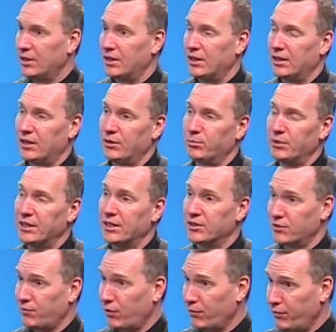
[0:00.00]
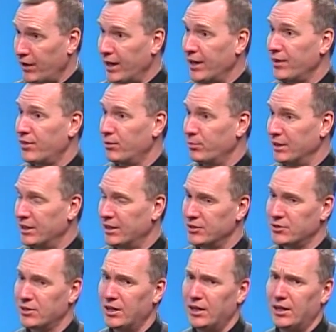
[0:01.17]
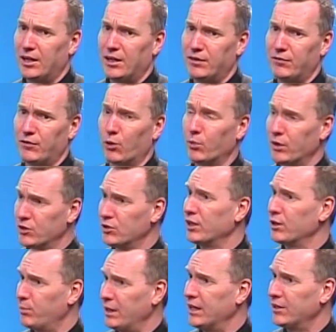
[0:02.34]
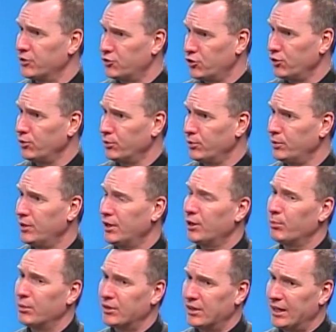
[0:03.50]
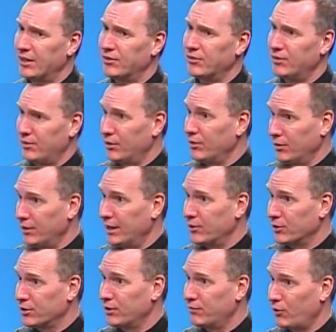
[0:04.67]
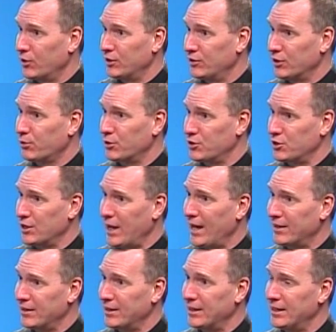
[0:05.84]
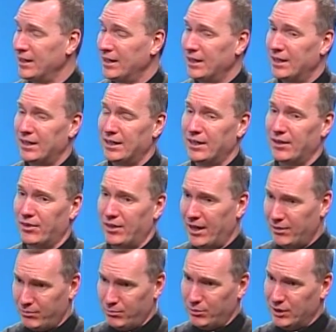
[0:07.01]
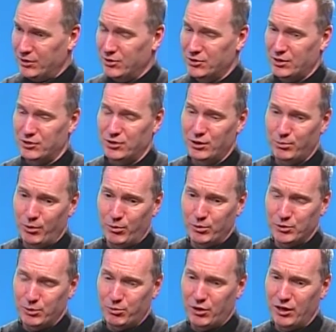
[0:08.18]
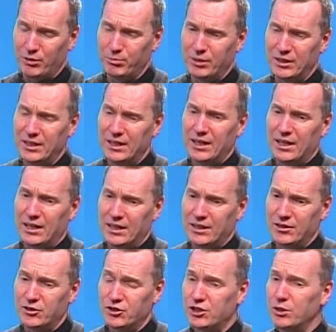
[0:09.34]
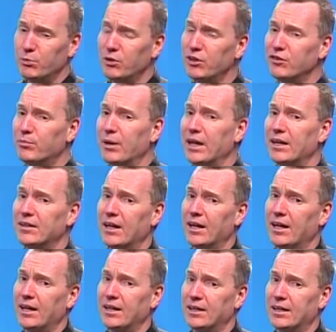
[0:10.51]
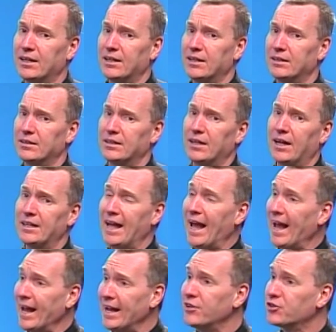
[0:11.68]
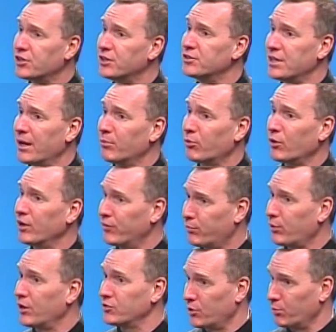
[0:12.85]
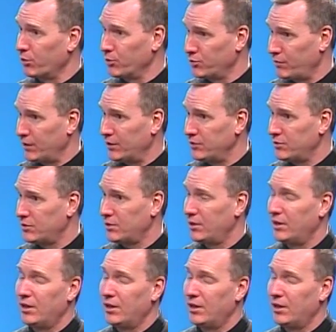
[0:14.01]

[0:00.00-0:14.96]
Uh, because of her faith and because of originally being a Jew, but then later converting to Christianity. Uh, that we can discuss in a moment was a problem, but uh, she would have been a, uh, an age contemporary of President Roosevelt's.